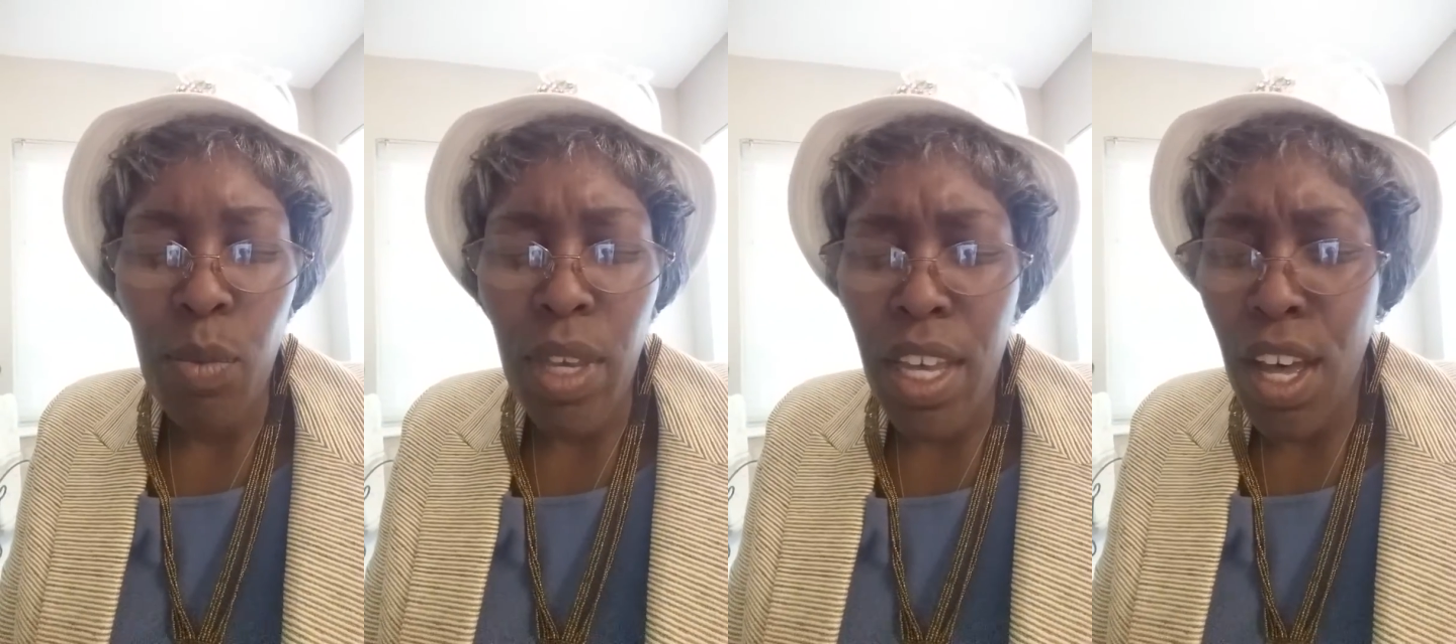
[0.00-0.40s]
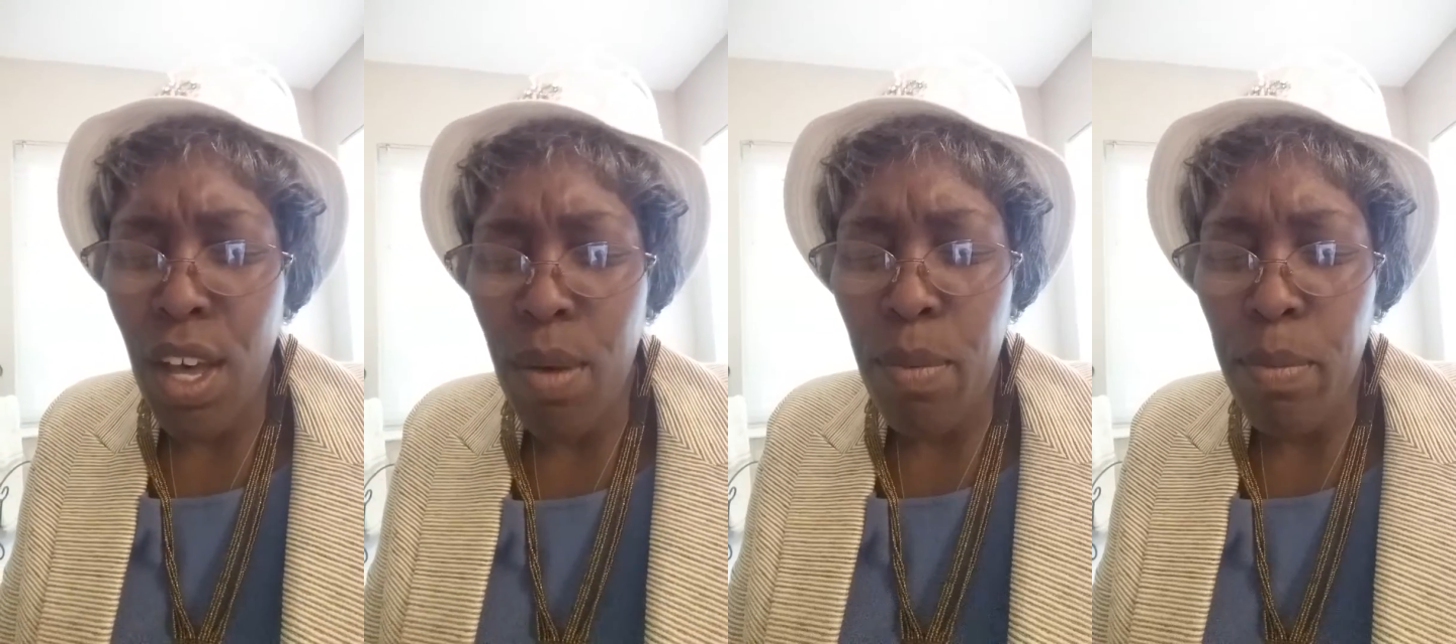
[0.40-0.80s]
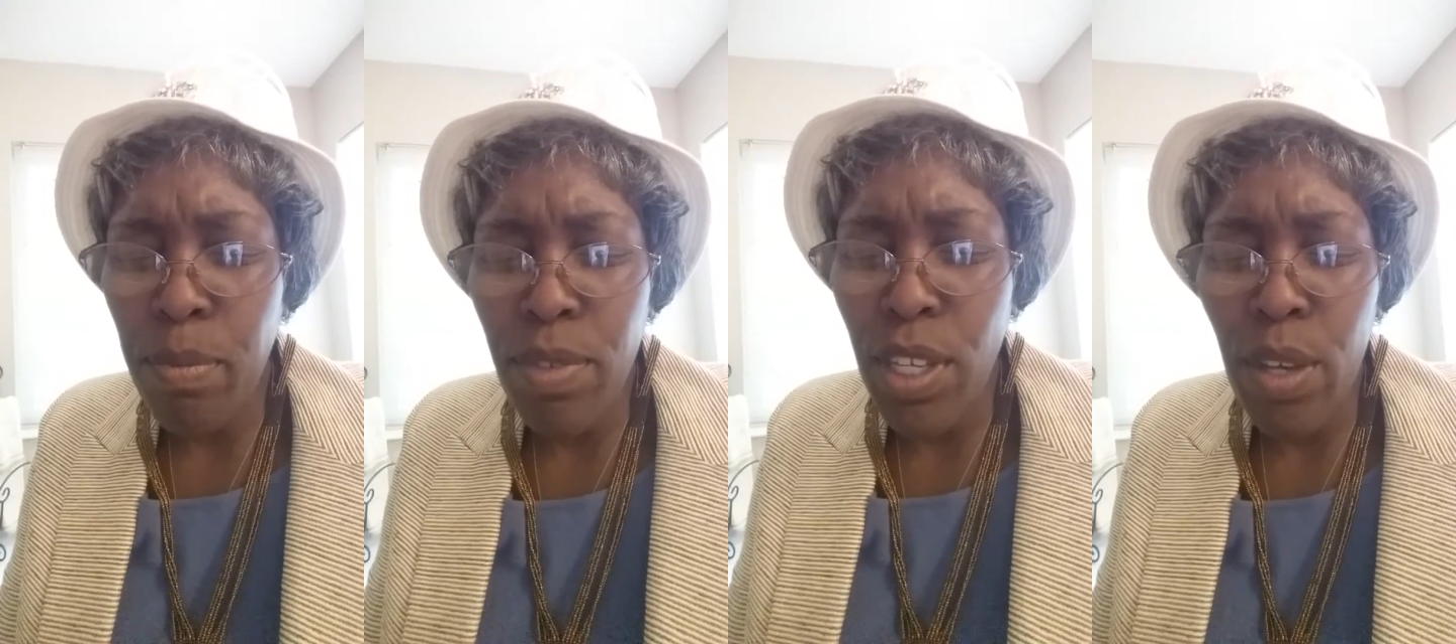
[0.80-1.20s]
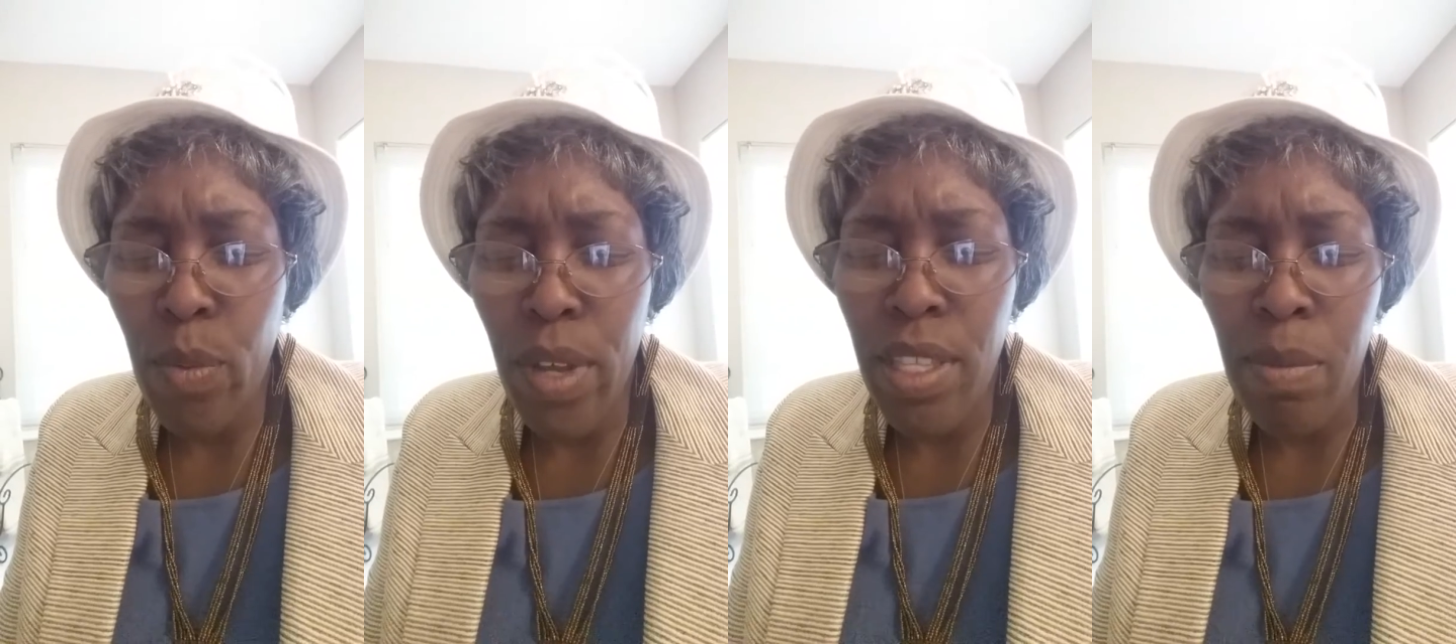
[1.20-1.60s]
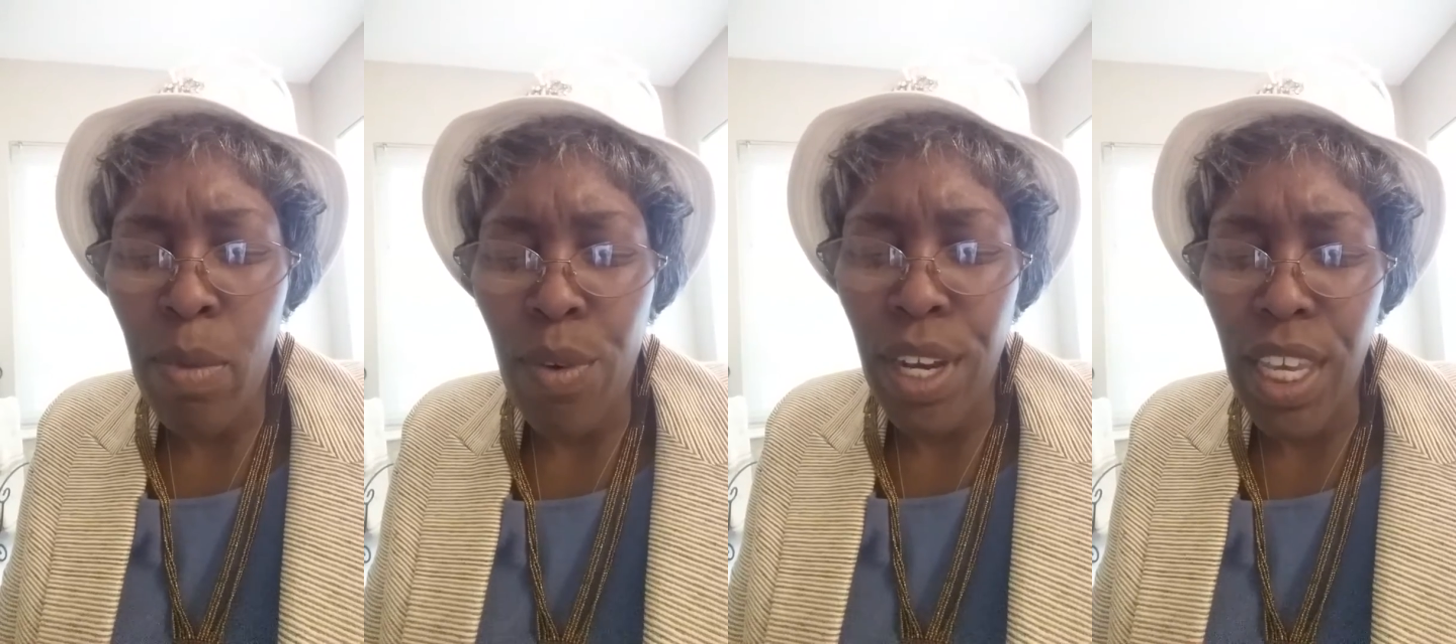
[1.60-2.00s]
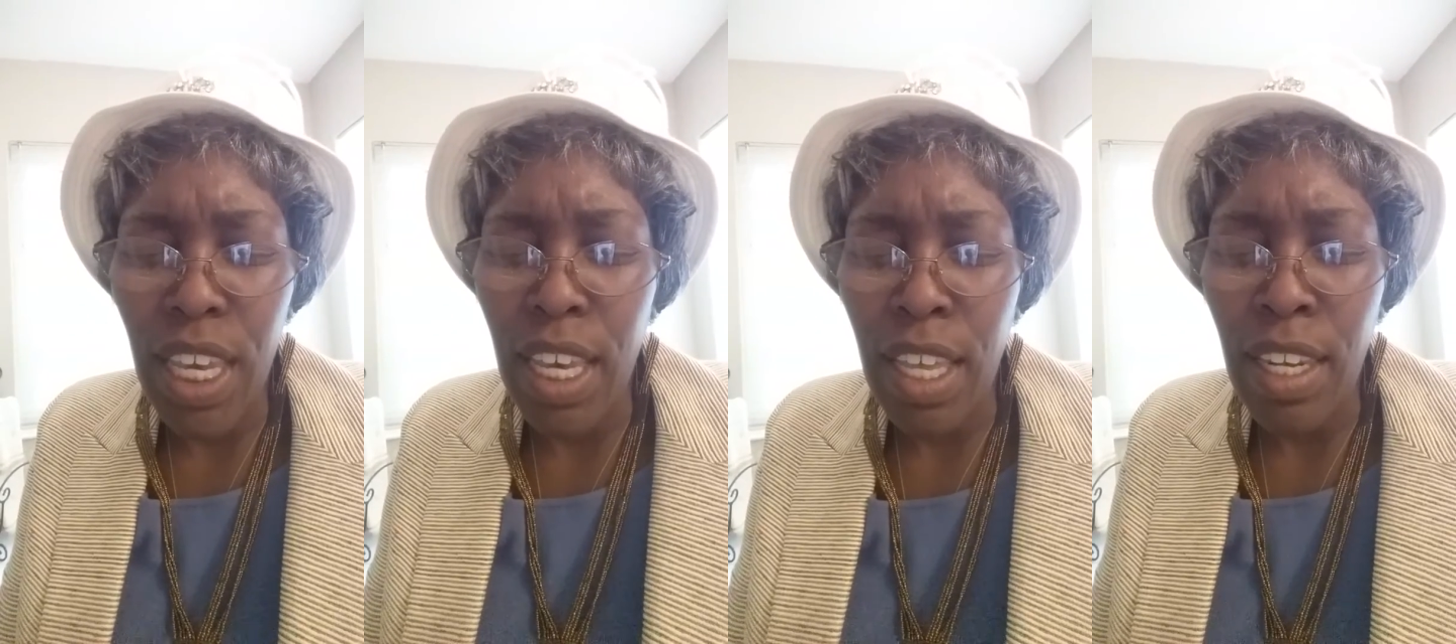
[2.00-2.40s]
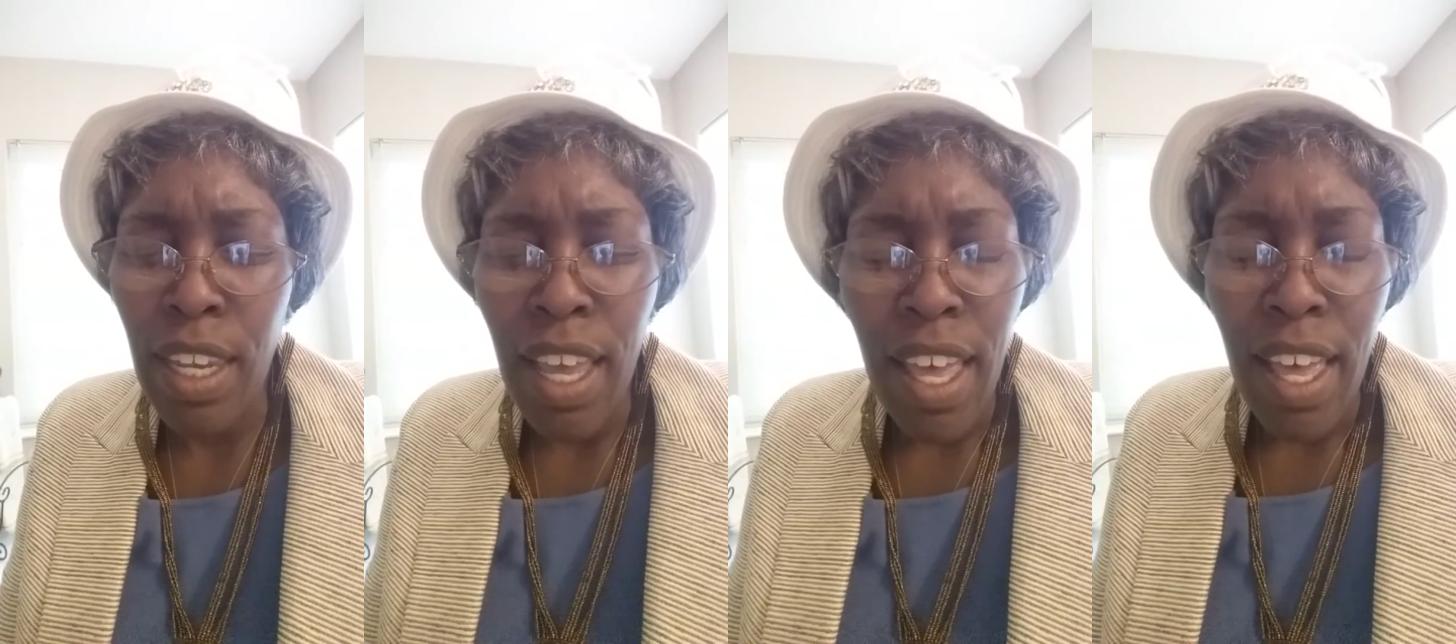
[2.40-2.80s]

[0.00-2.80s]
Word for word: we come to you once more and again.